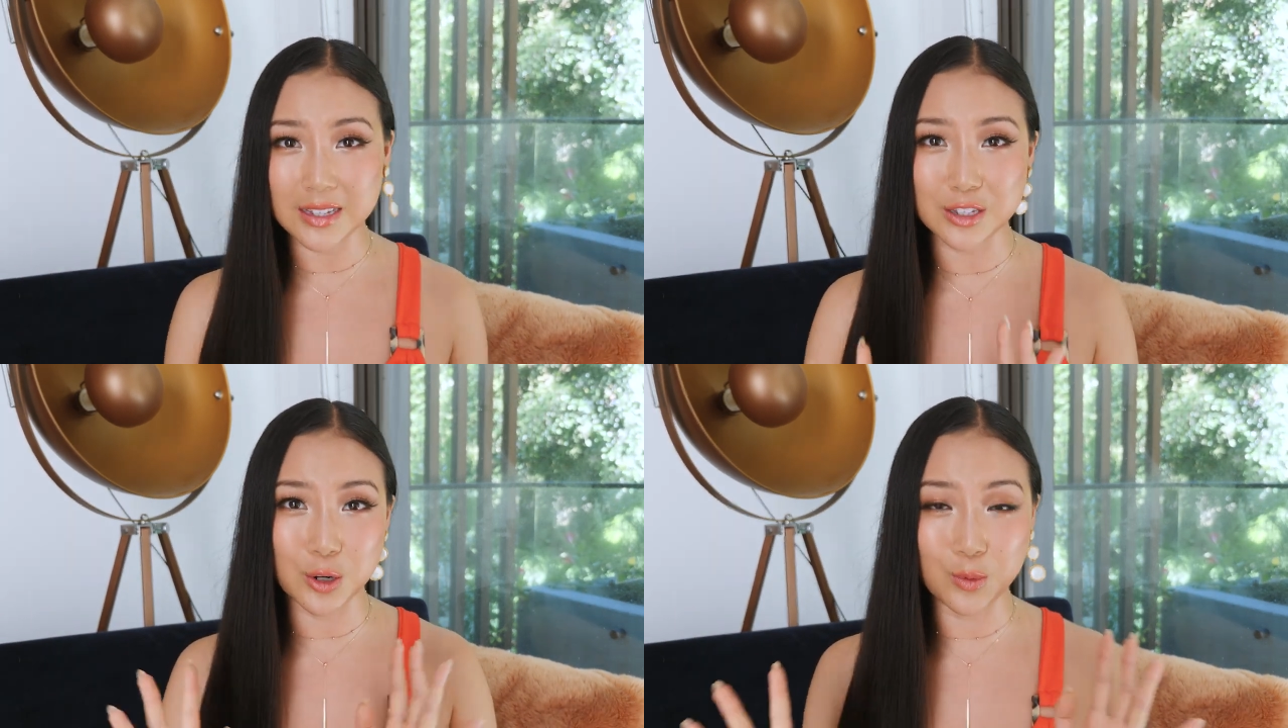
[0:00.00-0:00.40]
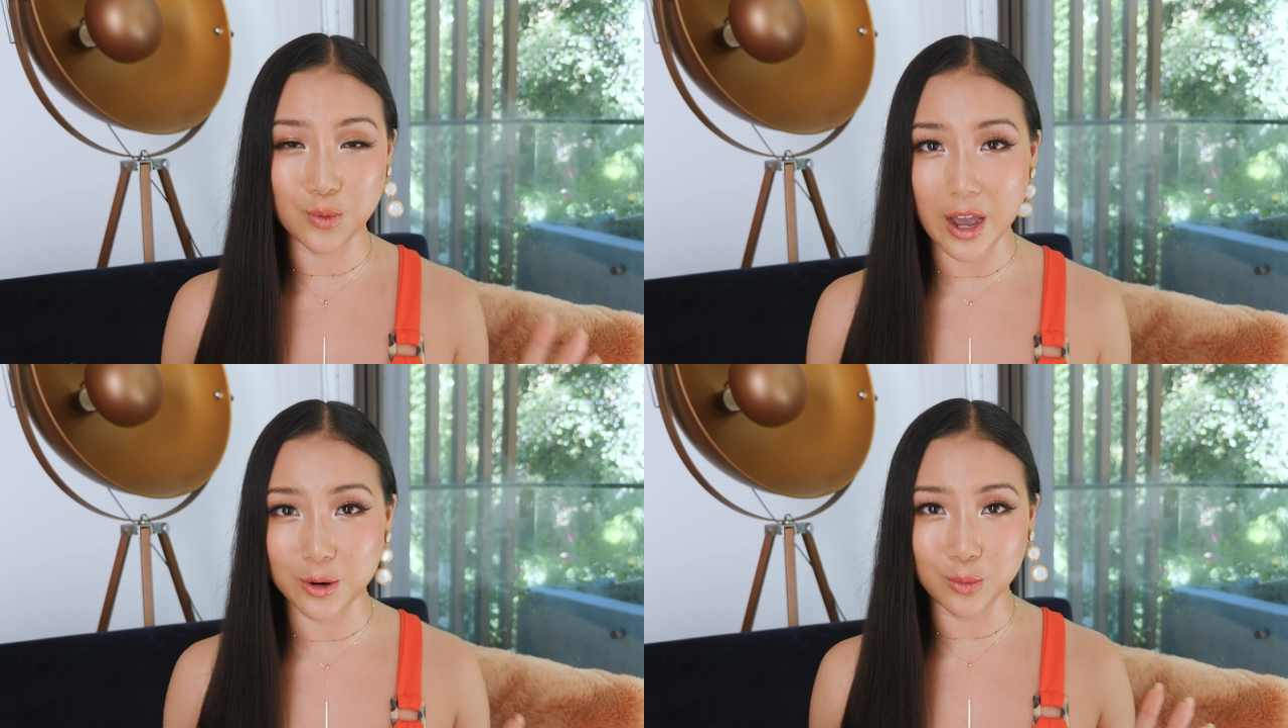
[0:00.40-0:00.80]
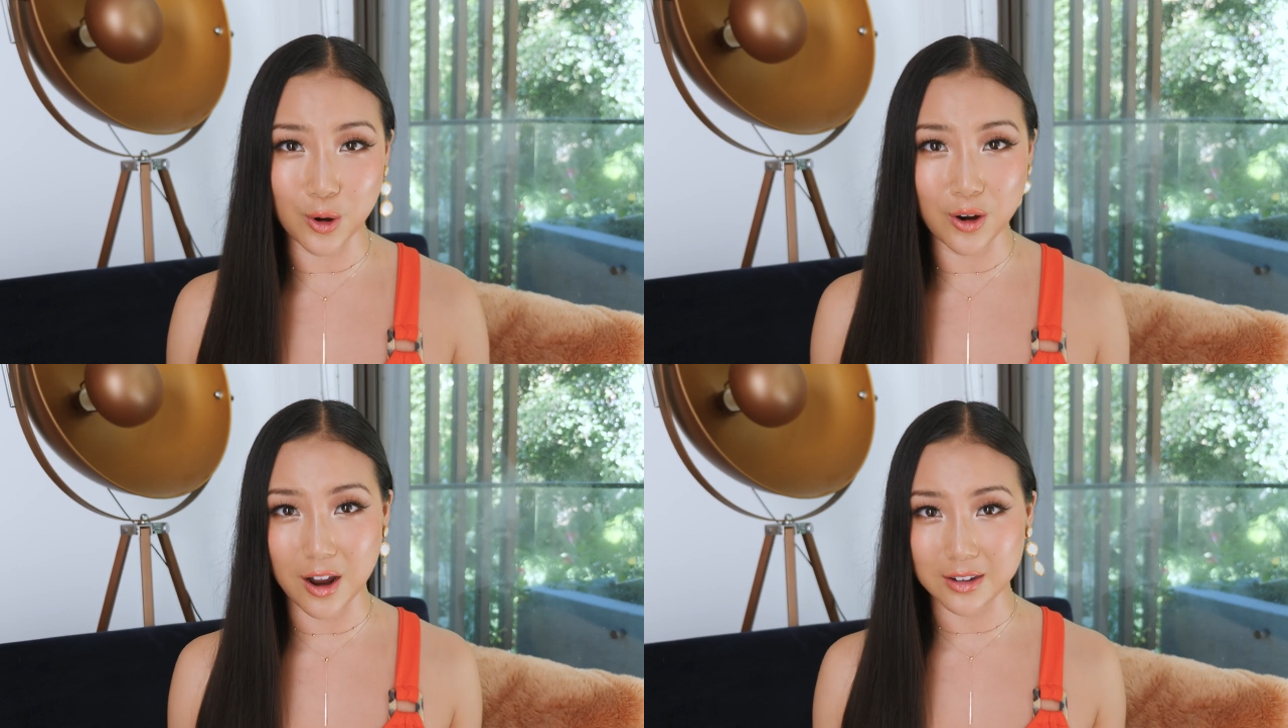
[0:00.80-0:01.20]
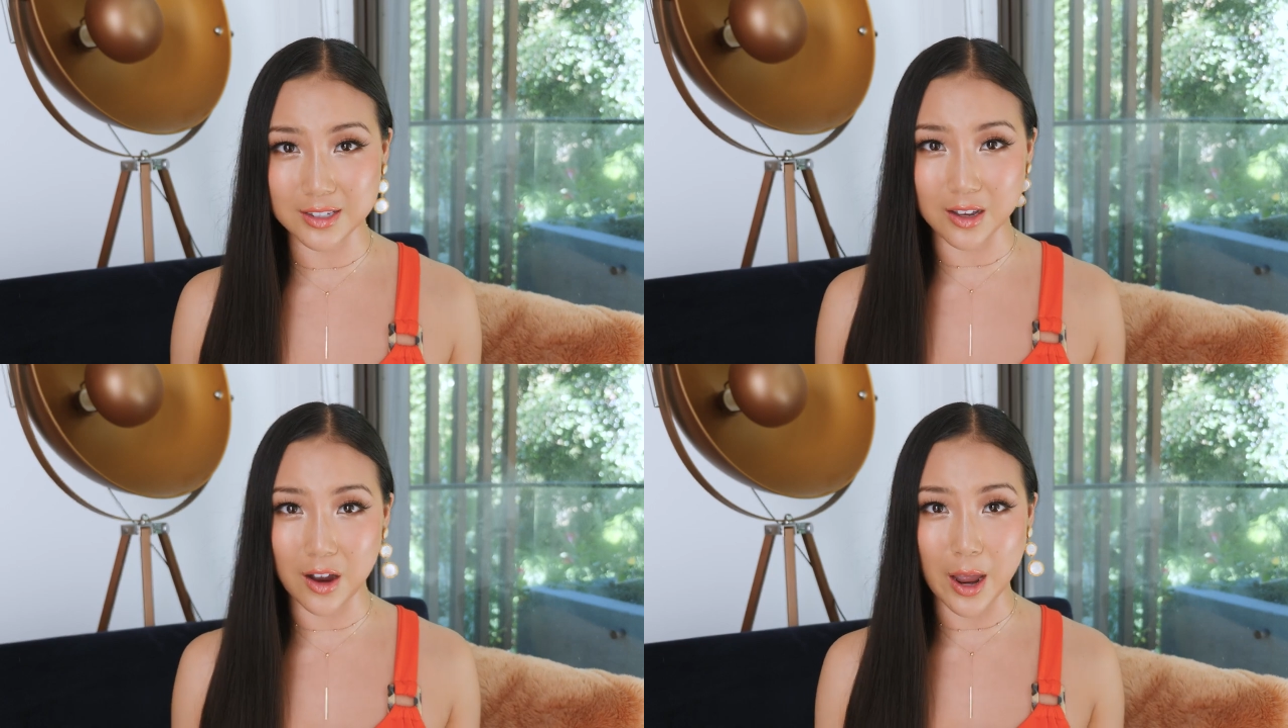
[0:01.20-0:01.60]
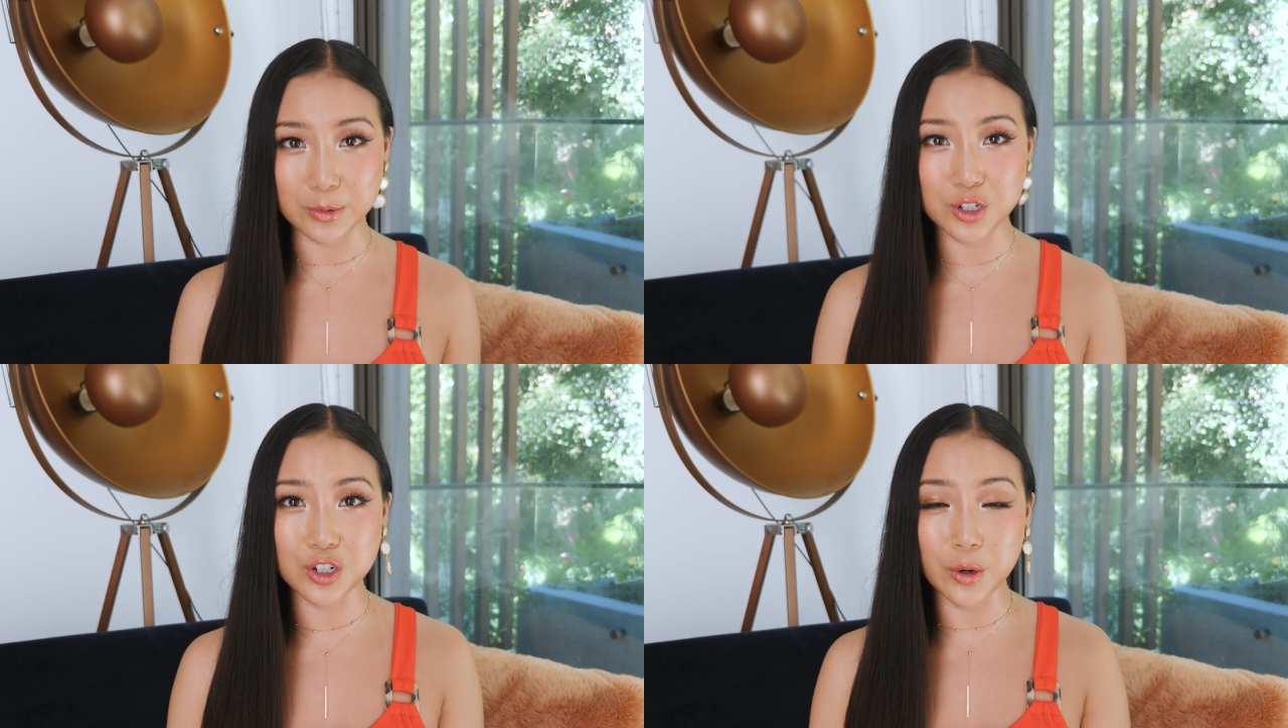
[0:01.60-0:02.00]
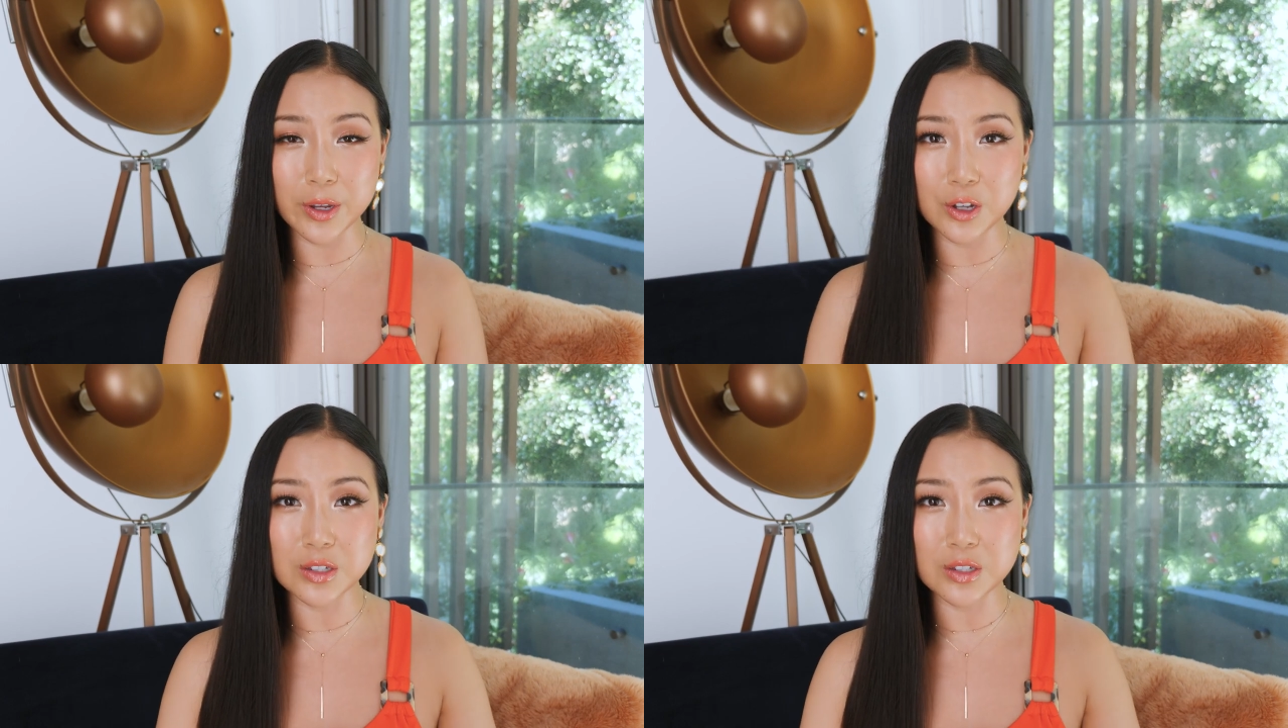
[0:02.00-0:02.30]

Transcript: There's no right or wrong answer. I'm just showing